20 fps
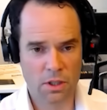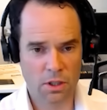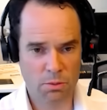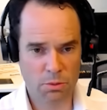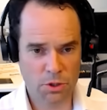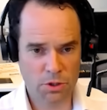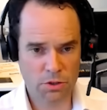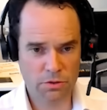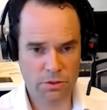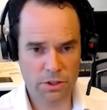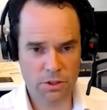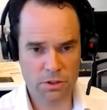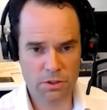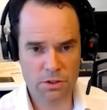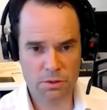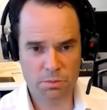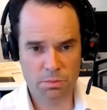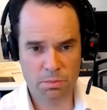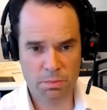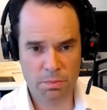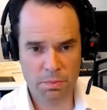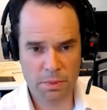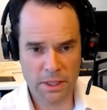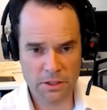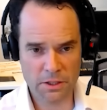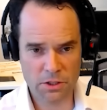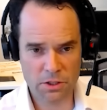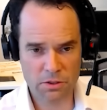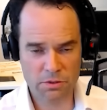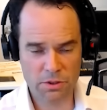commercial vehicles,
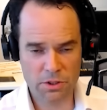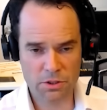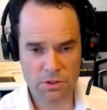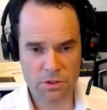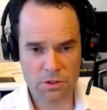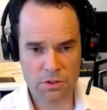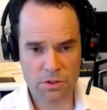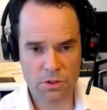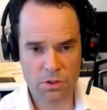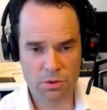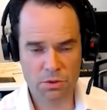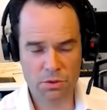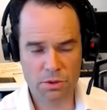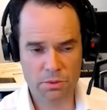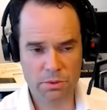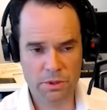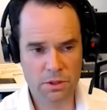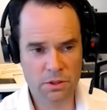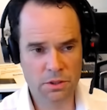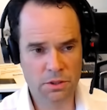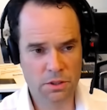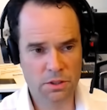passenger vehicles, and two and three-wheelers.